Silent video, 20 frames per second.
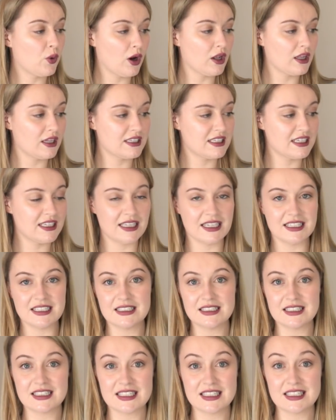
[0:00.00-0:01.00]
quality, they
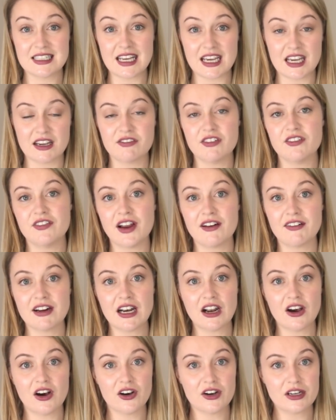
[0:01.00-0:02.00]
didn't stick for
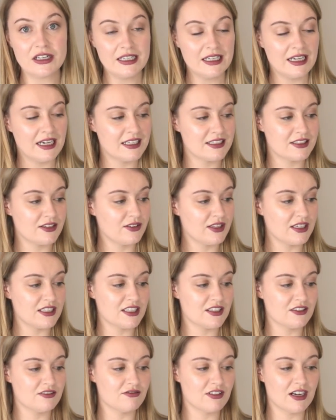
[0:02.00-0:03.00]
very long, and so they
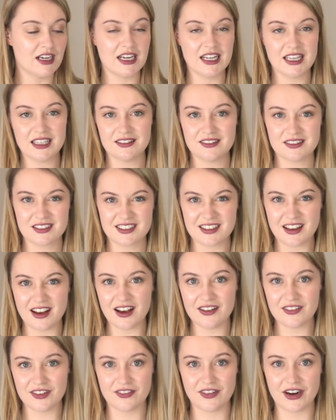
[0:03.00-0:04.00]
didn't really
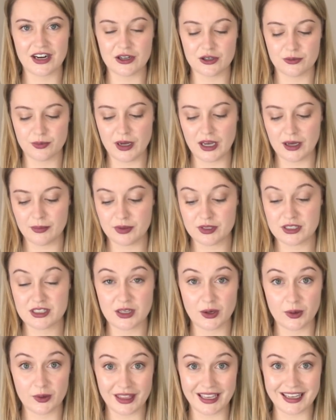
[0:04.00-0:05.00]
serve a very good purpose,
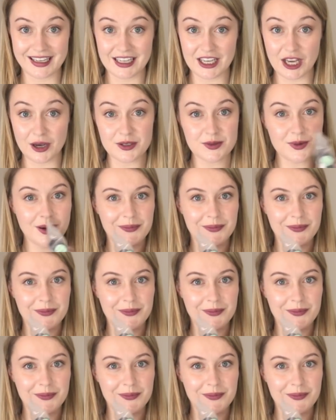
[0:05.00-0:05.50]
so they can go as